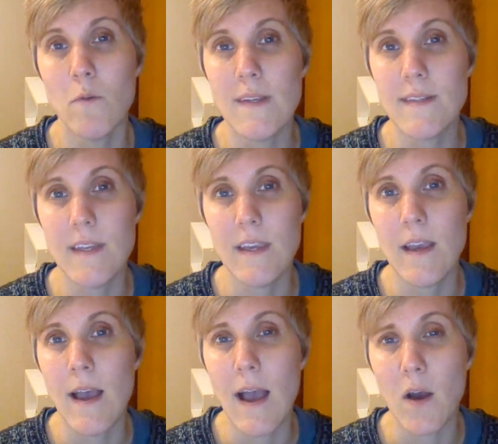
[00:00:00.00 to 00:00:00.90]
We see
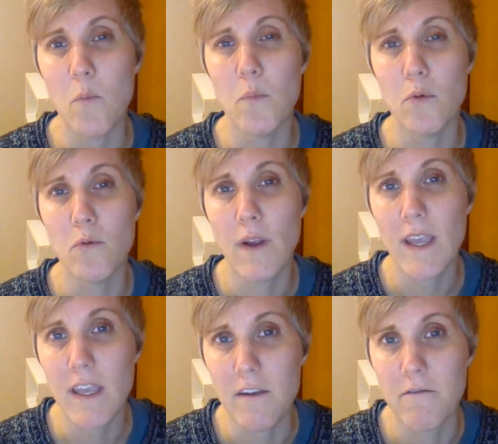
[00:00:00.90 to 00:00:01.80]
how
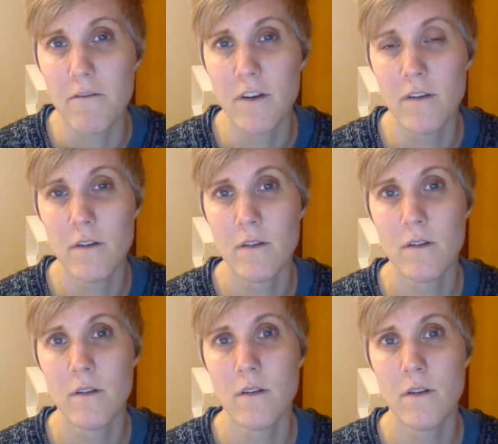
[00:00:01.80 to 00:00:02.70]
brave
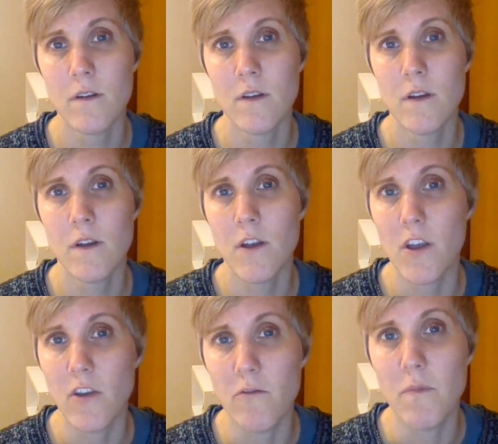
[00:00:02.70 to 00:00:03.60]

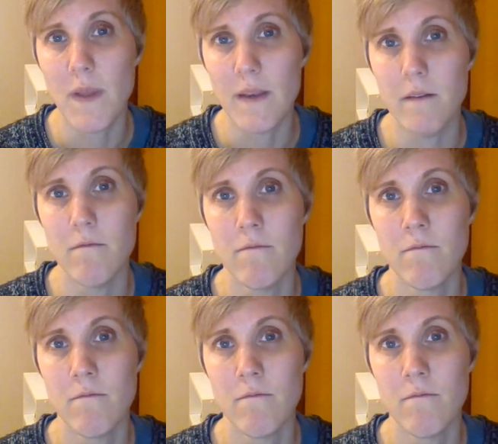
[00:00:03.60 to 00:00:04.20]
you've been.